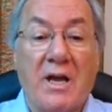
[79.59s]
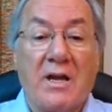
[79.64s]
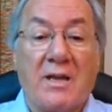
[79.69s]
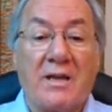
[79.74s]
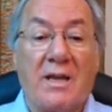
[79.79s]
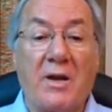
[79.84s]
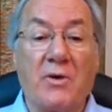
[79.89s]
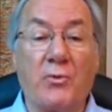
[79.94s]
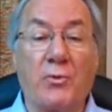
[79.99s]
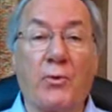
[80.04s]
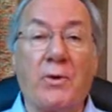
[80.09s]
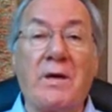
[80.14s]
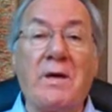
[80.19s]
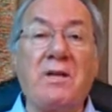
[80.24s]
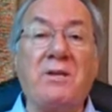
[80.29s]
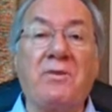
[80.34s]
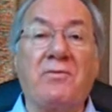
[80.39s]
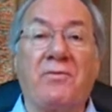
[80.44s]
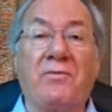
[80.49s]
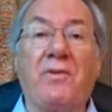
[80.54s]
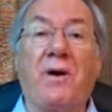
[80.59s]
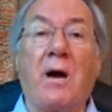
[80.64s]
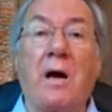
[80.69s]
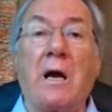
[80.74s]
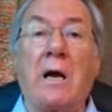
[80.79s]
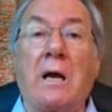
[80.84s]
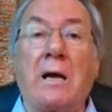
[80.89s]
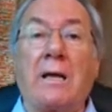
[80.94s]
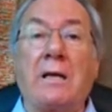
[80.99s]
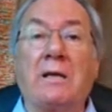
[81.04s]
They
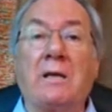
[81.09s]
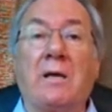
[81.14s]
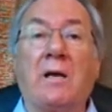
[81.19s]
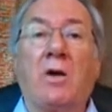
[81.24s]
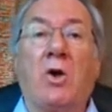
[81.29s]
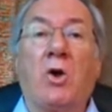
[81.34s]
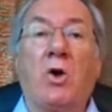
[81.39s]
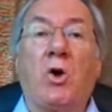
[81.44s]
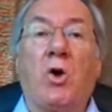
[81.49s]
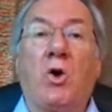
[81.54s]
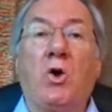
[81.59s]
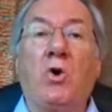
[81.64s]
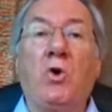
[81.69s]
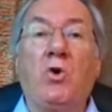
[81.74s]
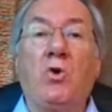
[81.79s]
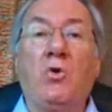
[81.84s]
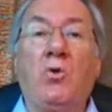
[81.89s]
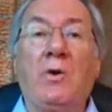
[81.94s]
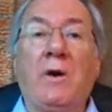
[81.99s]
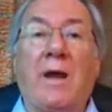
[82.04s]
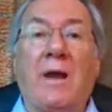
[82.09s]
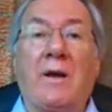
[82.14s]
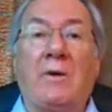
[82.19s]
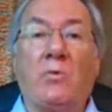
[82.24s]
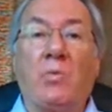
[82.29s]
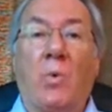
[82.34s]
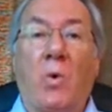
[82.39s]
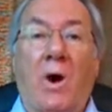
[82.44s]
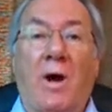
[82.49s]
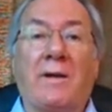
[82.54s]
redefine who
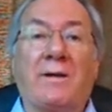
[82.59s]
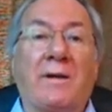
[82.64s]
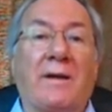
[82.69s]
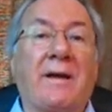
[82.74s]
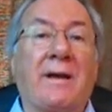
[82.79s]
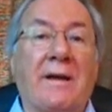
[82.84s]
and what